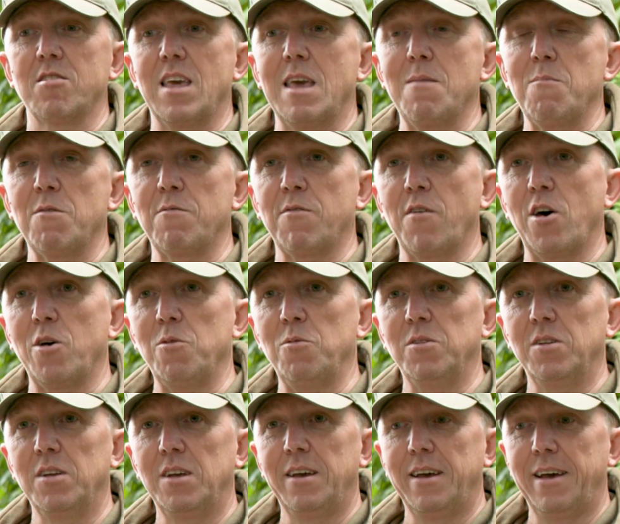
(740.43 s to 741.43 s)
Keep your
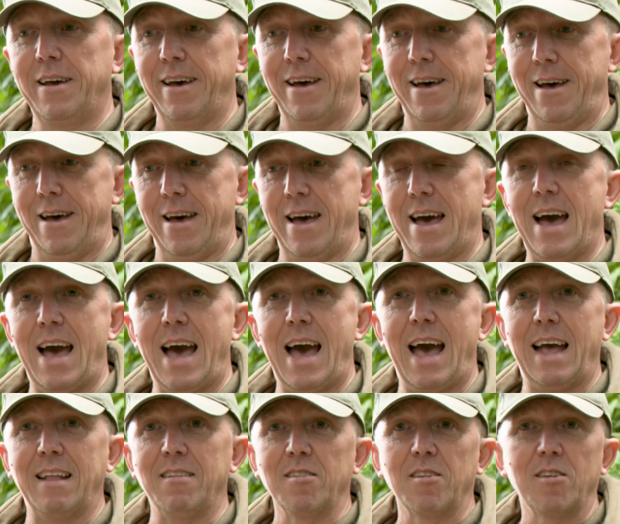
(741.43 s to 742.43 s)
phone at
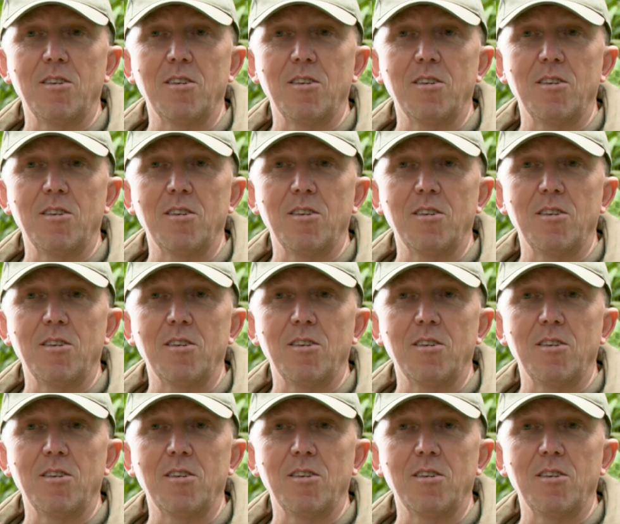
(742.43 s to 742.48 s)
hand,